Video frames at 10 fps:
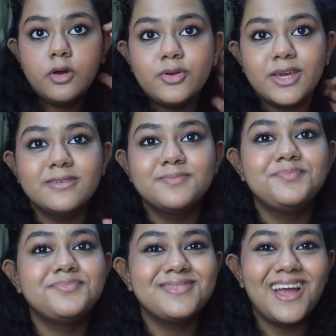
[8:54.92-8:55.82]
Okay,
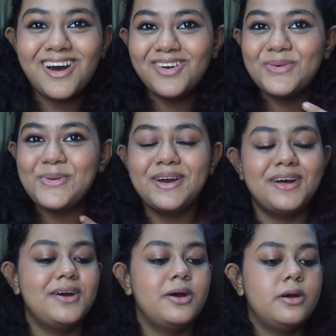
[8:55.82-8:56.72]
now
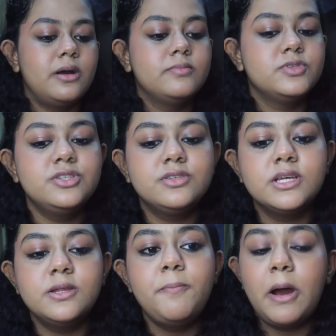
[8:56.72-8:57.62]
I'm just
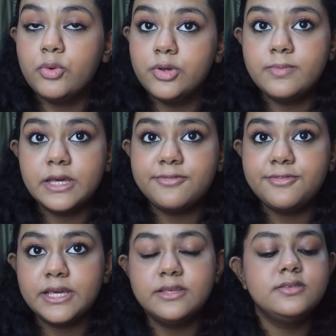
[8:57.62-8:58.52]
gonna powder my
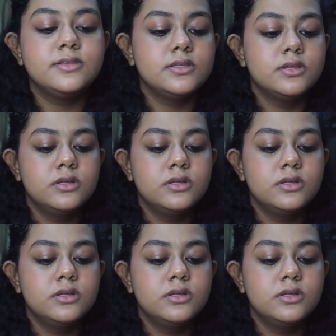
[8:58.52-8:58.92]
face.